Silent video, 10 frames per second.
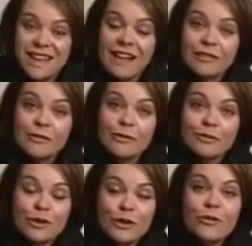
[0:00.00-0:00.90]
yourself,
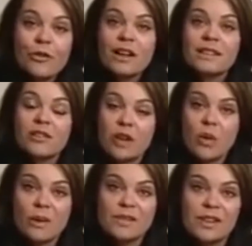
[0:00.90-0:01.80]
you can find it on
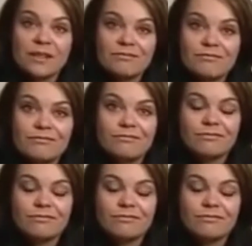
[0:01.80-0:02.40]
our website.